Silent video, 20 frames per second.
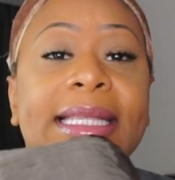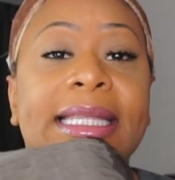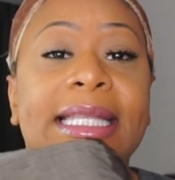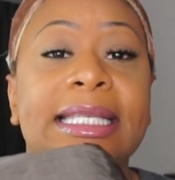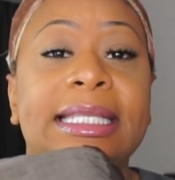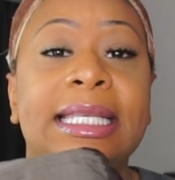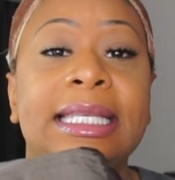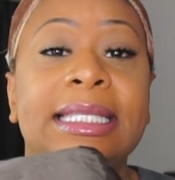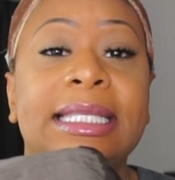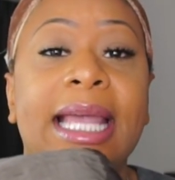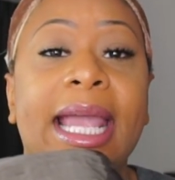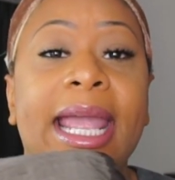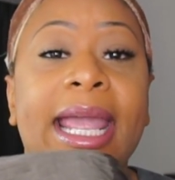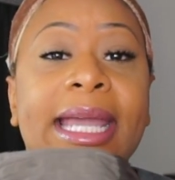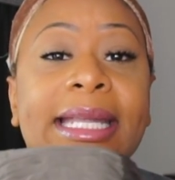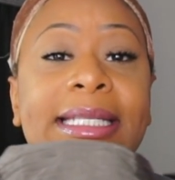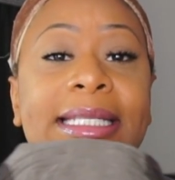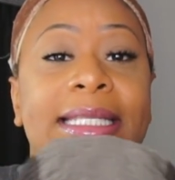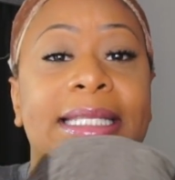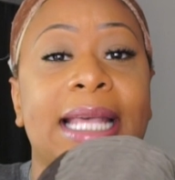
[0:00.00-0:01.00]
This is the
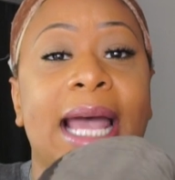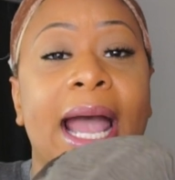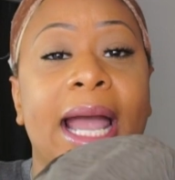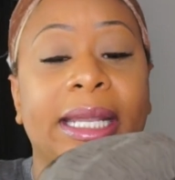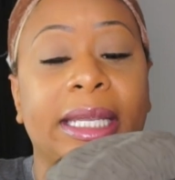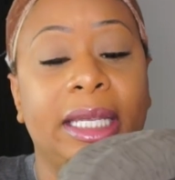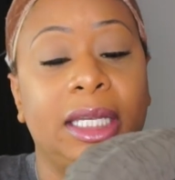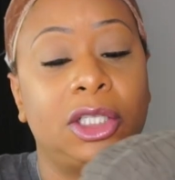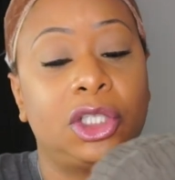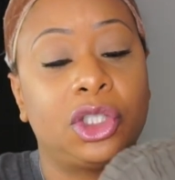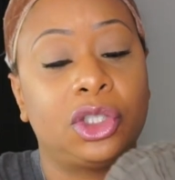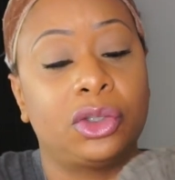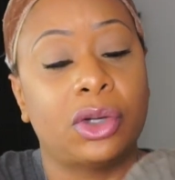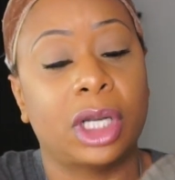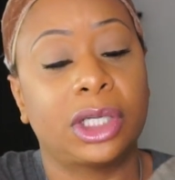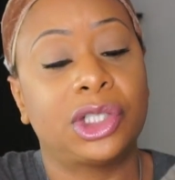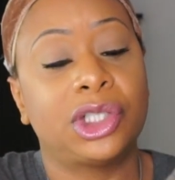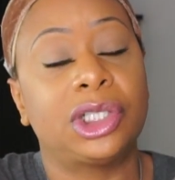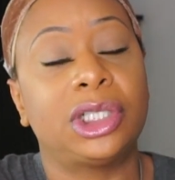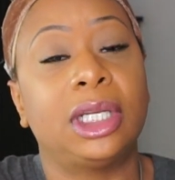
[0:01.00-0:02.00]
inside
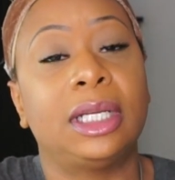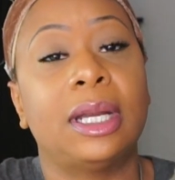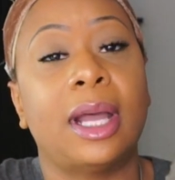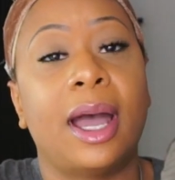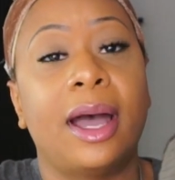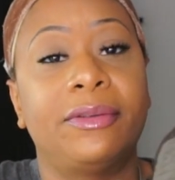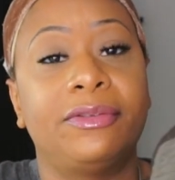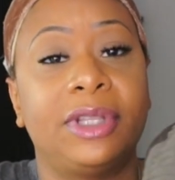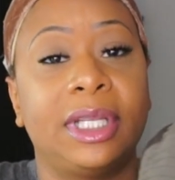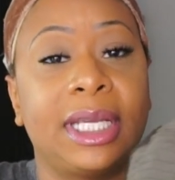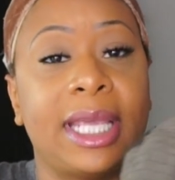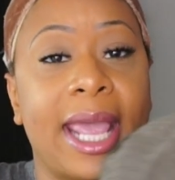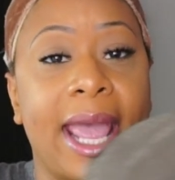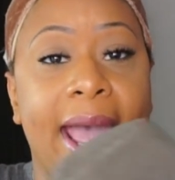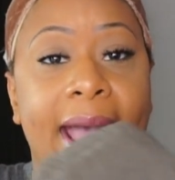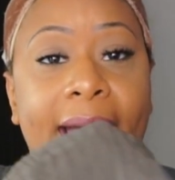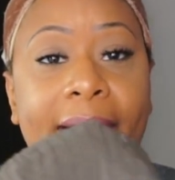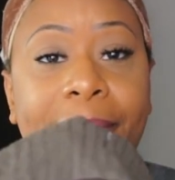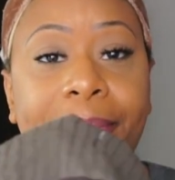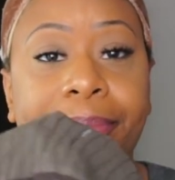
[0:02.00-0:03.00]
construction of the
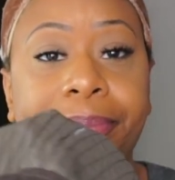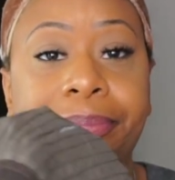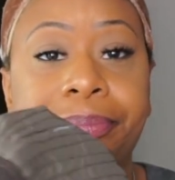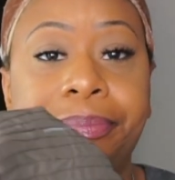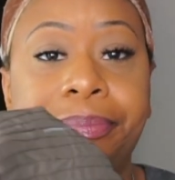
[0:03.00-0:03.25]
cap.